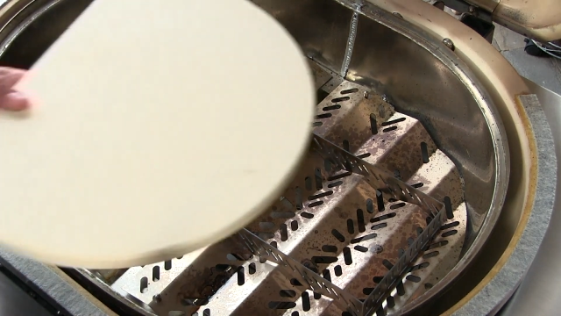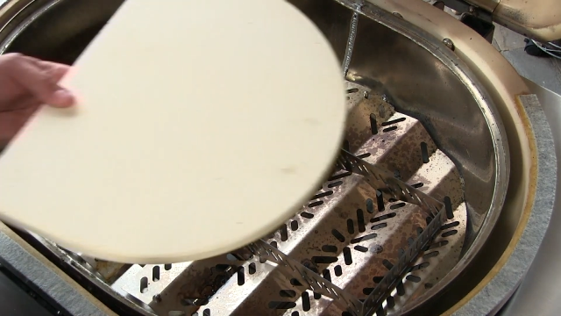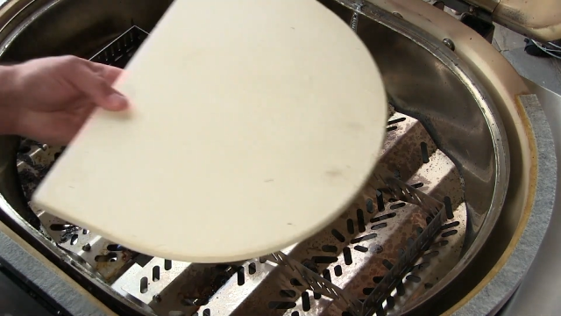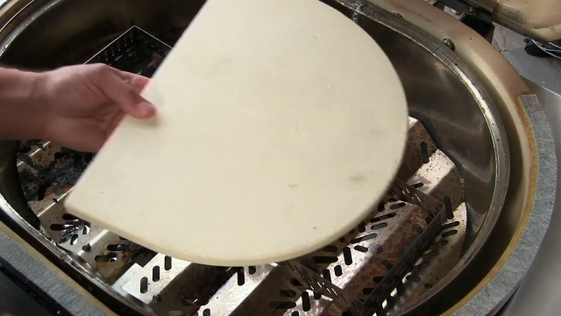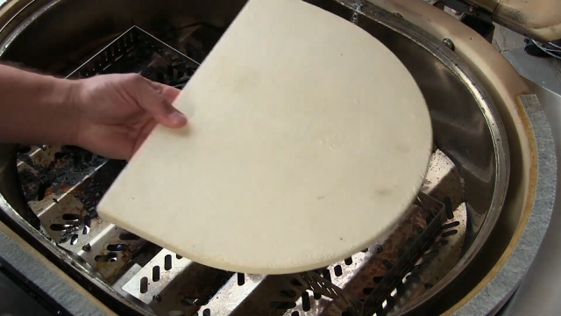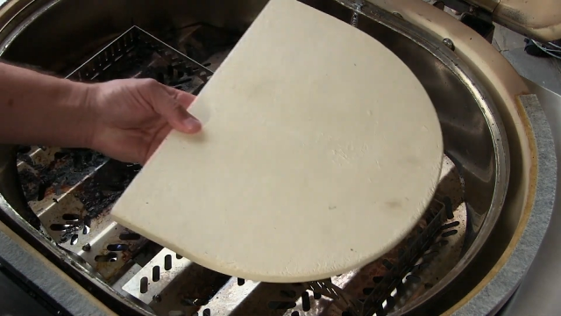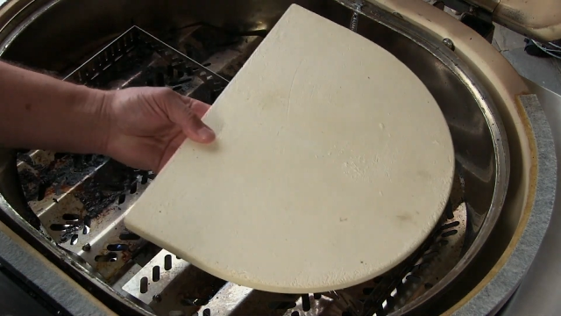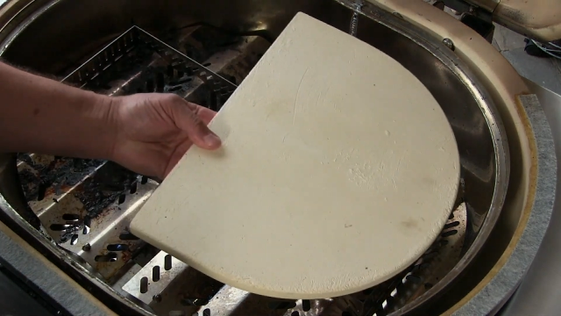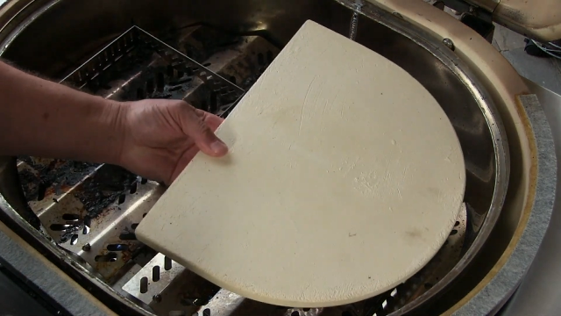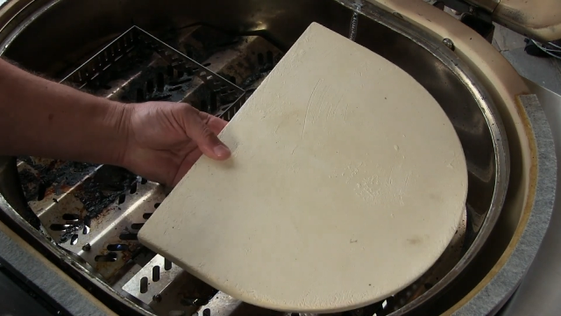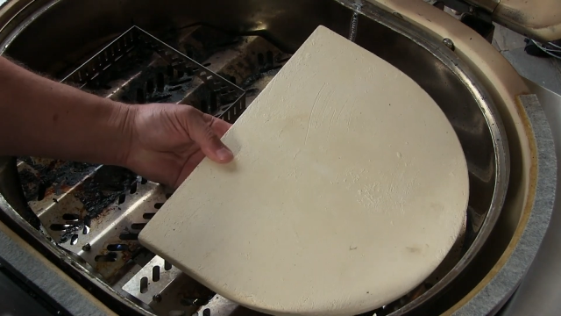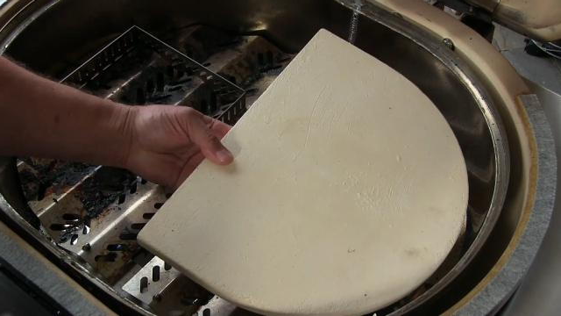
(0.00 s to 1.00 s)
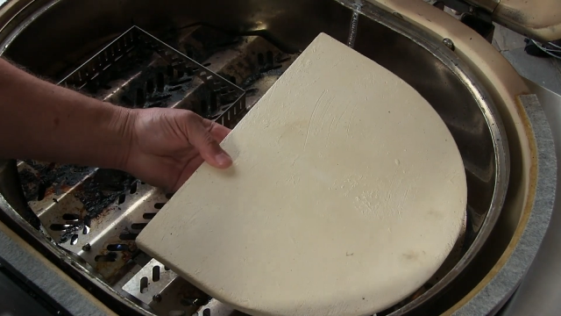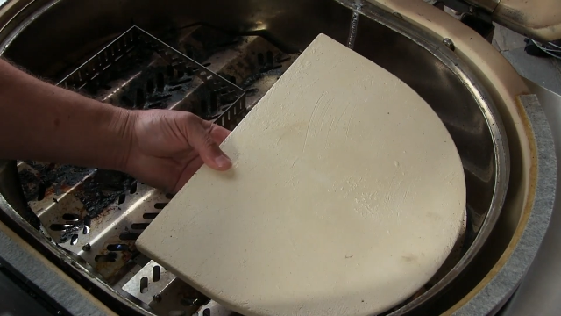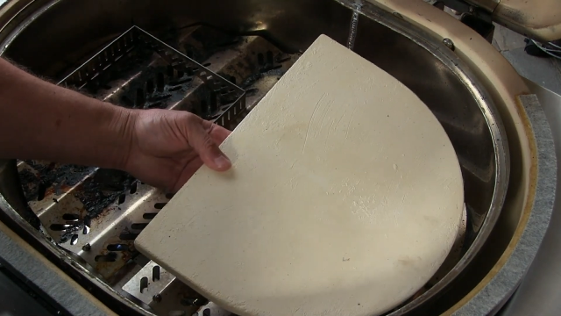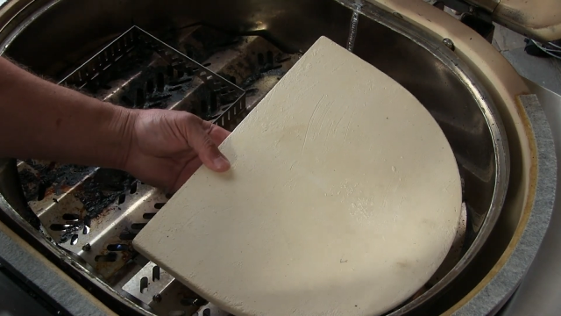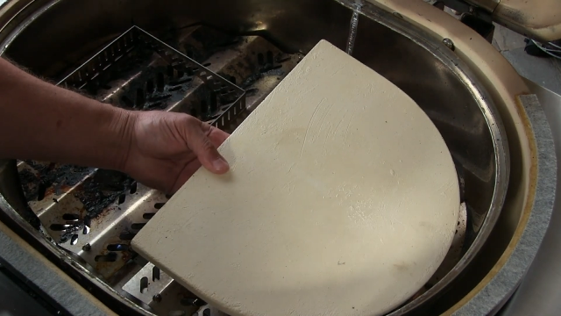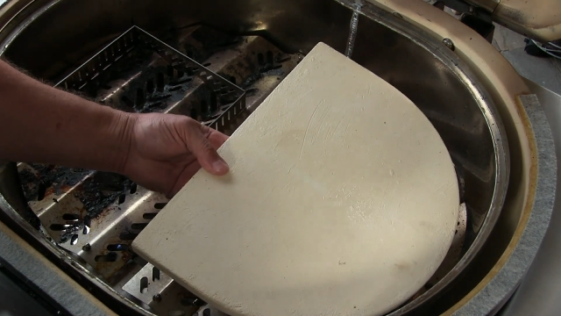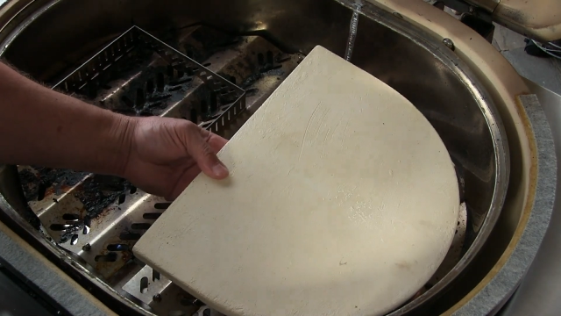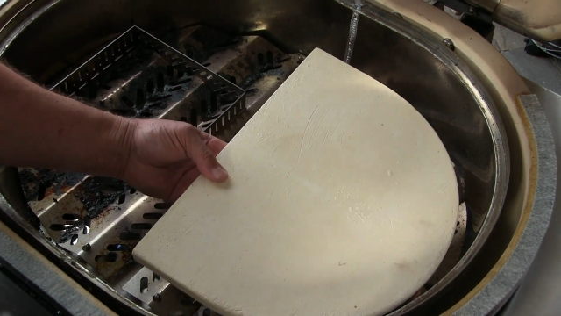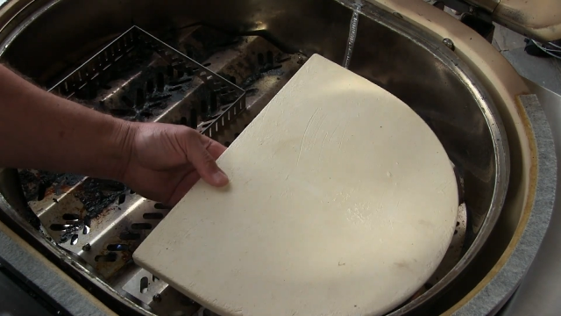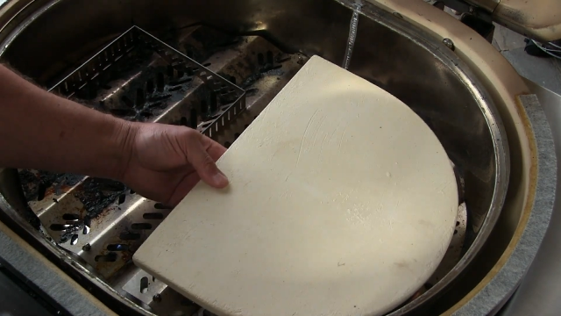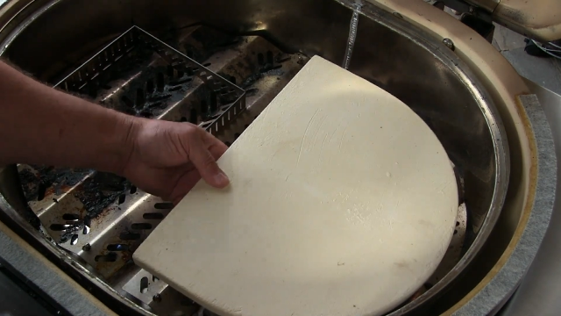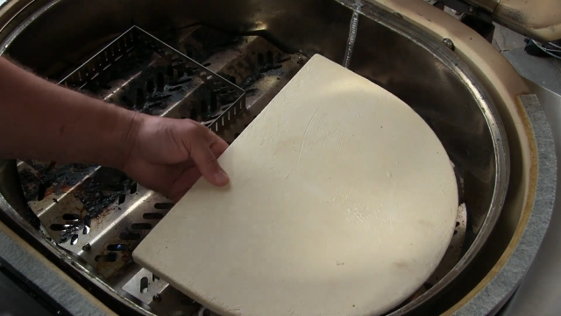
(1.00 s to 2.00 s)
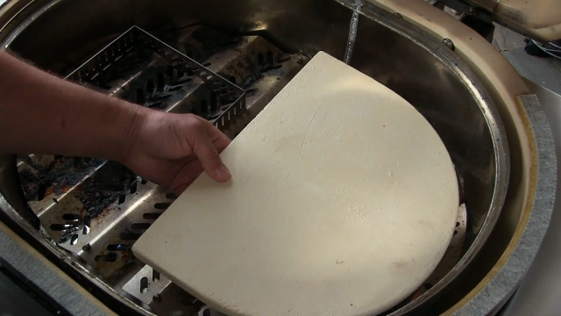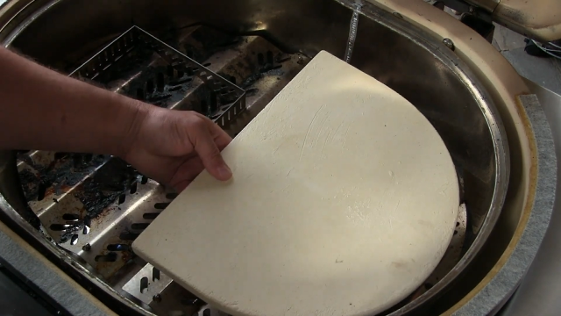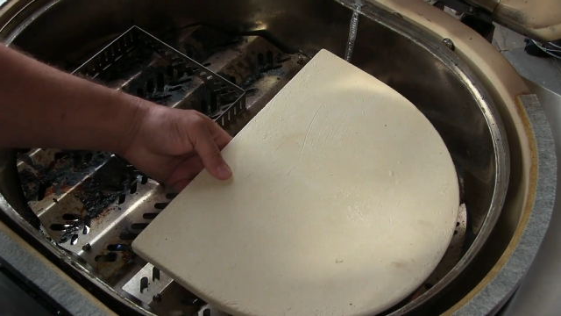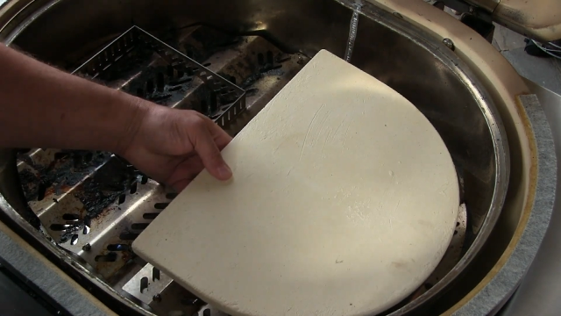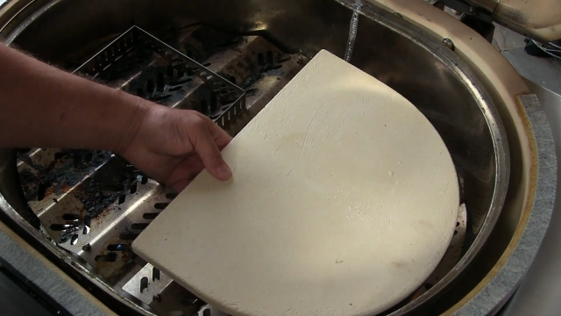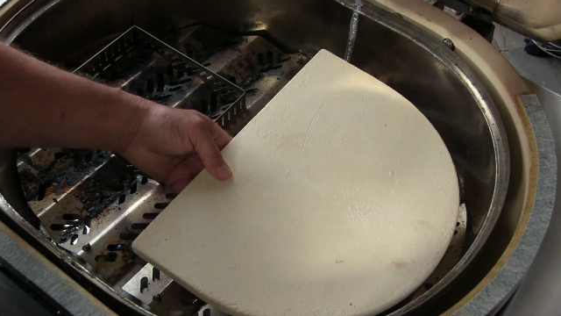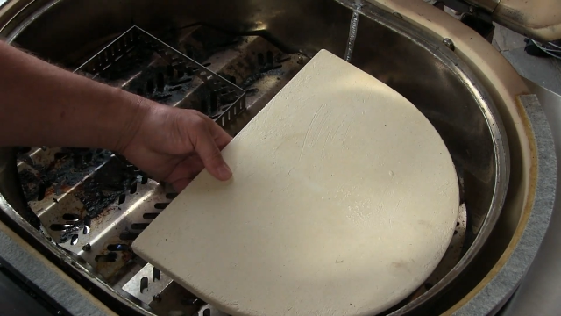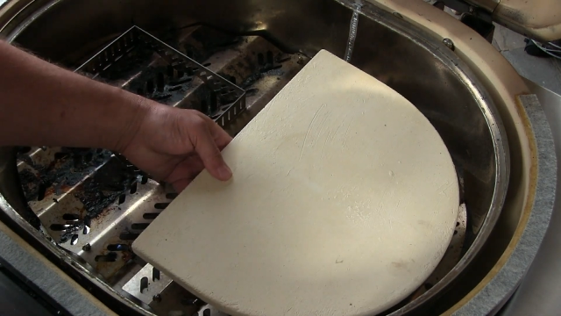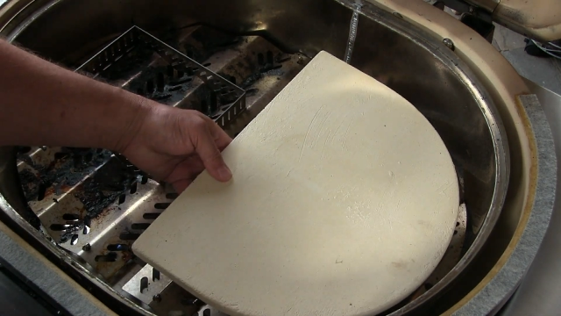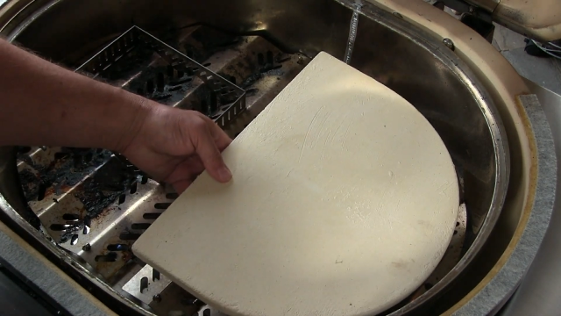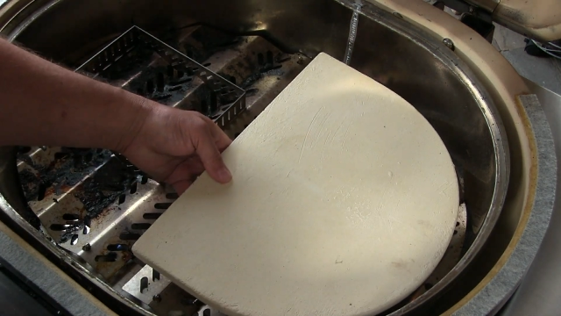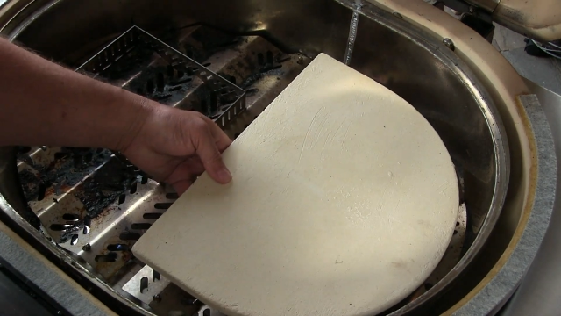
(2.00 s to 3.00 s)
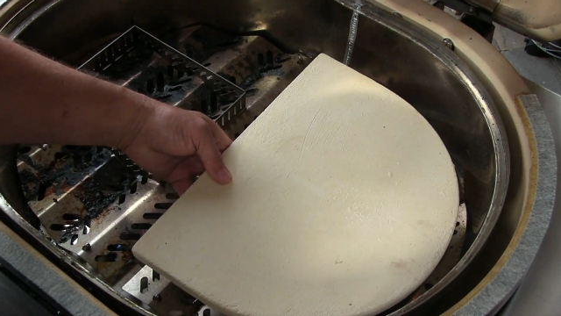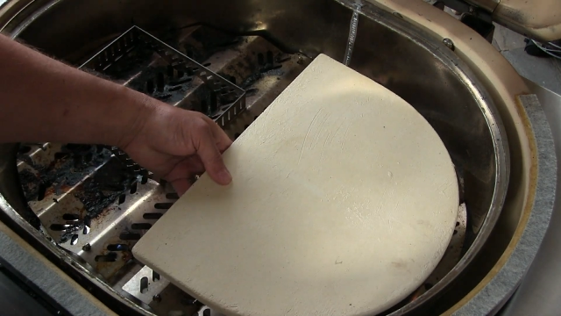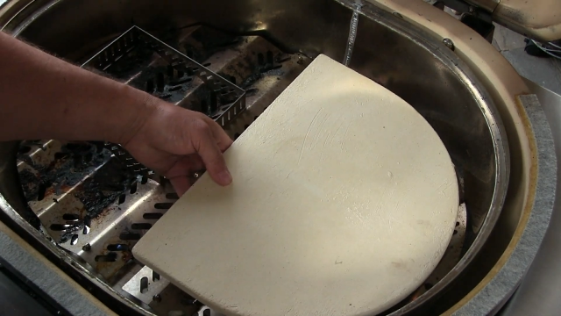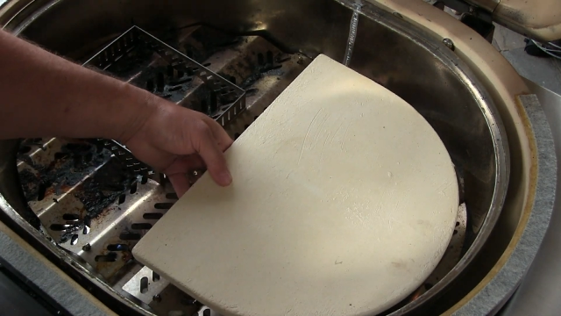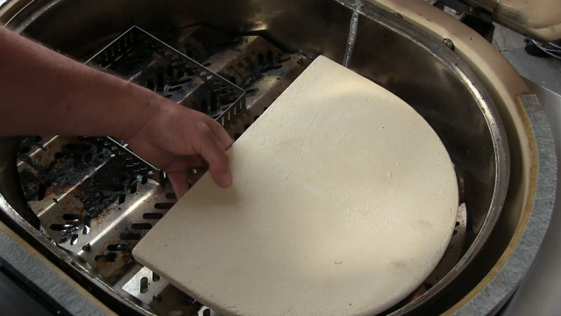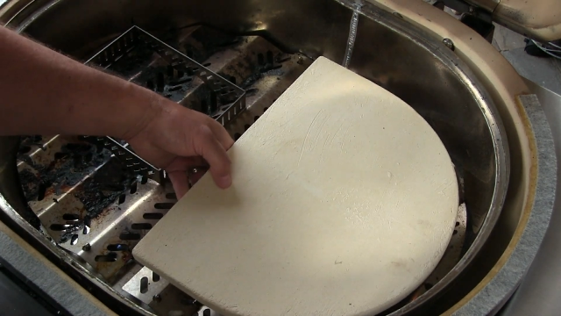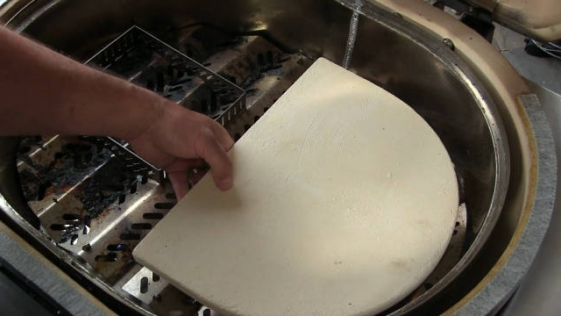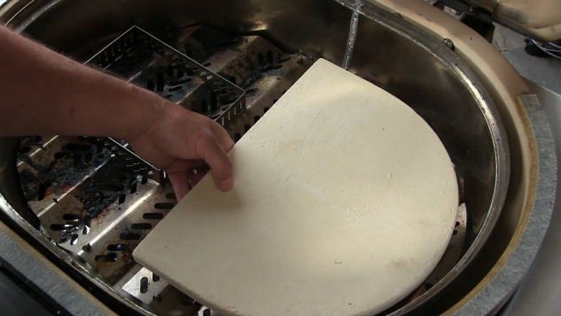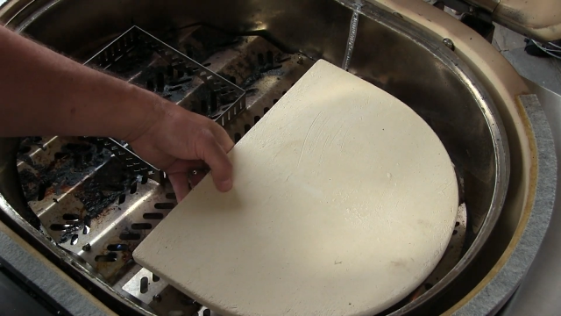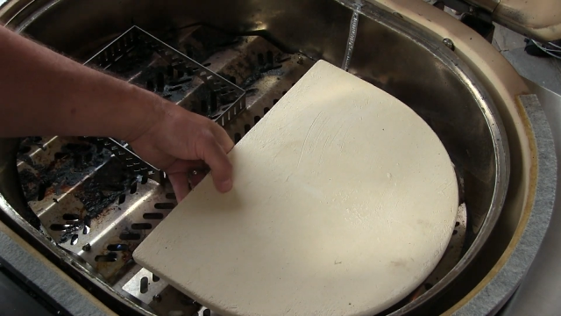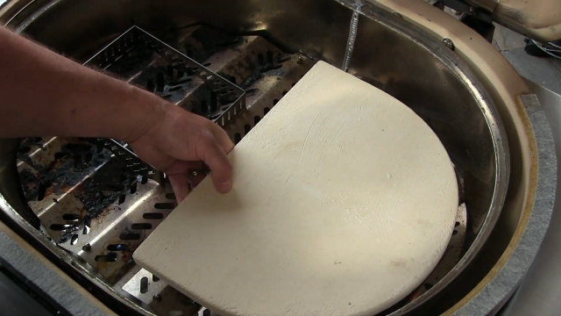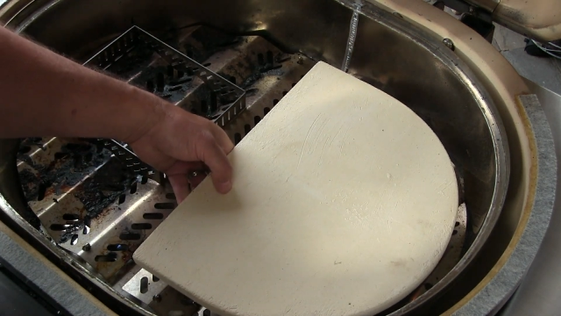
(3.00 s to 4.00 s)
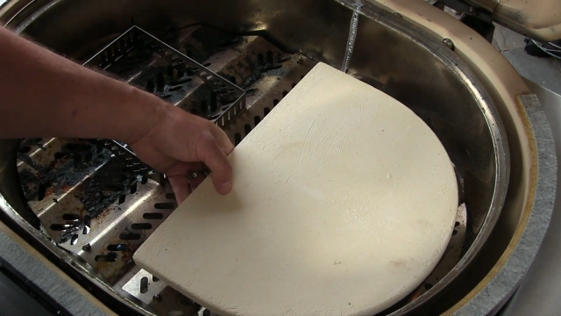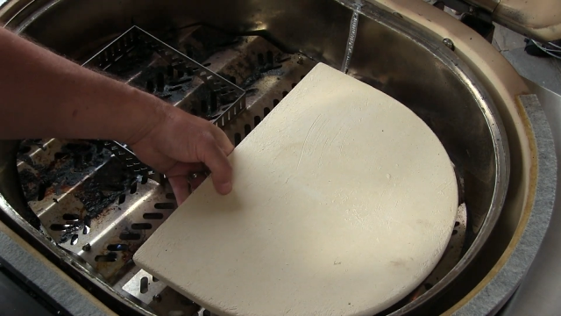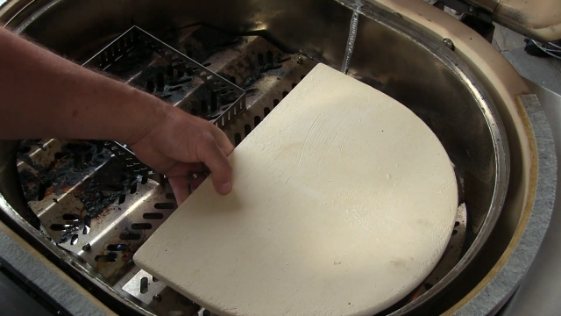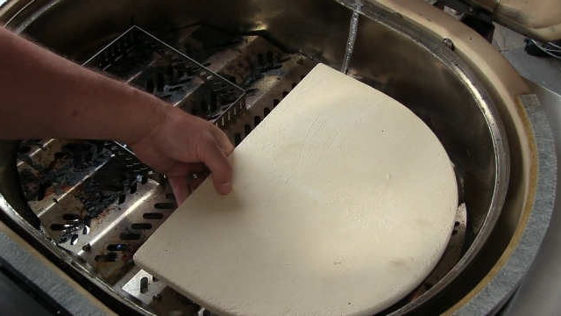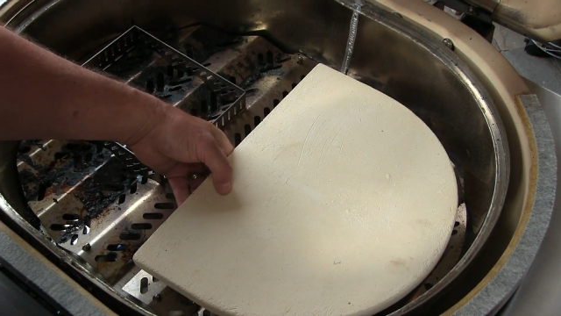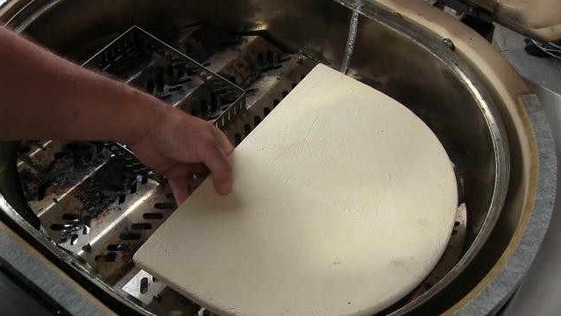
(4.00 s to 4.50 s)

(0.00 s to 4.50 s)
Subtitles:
(no speaker visible)